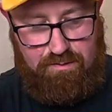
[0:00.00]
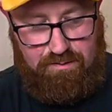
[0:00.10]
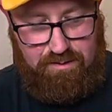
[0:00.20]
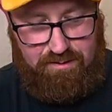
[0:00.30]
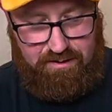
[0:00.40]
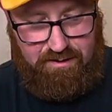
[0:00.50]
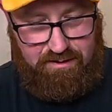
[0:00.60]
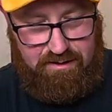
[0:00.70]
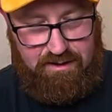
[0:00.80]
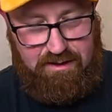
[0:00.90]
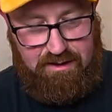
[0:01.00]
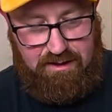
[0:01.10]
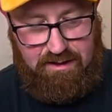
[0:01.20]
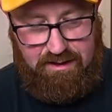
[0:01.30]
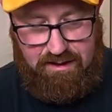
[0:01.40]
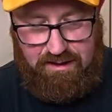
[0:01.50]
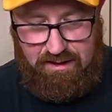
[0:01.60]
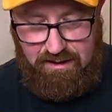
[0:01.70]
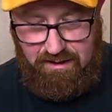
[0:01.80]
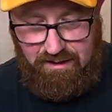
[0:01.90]
Look at that.
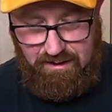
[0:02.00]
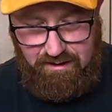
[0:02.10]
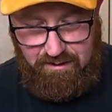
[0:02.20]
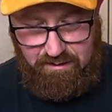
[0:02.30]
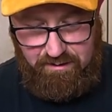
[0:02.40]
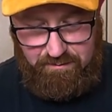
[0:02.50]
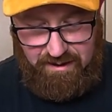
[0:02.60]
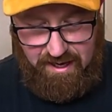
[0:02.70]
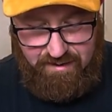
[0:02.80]
Let me get